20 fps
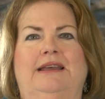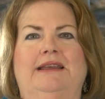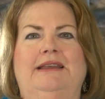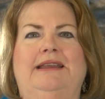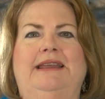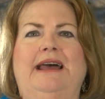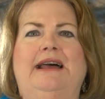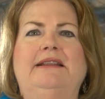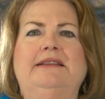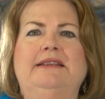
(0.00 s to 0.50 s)

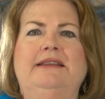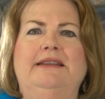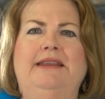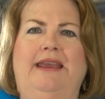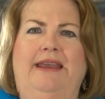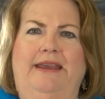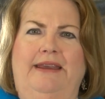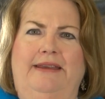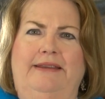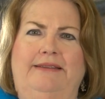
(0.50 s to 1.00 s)

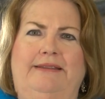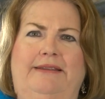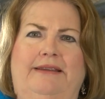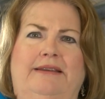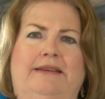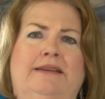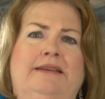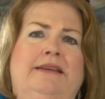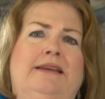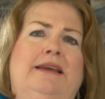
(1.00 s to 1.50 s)
Geldenhuis,
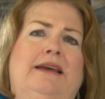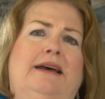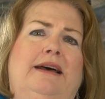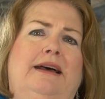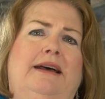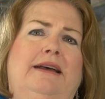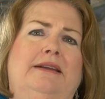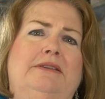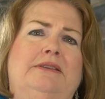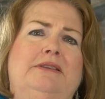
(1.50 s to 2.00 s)

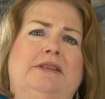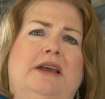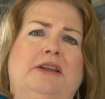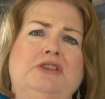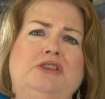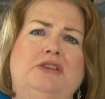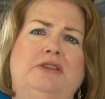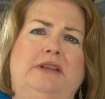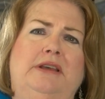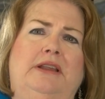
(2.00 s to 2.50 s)
a
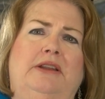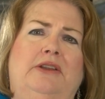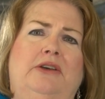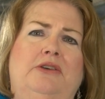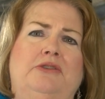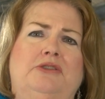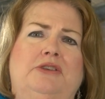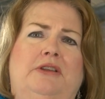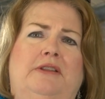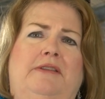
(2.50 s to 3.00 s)
Dutch
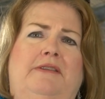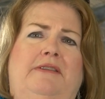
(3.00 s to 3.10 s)
theologian,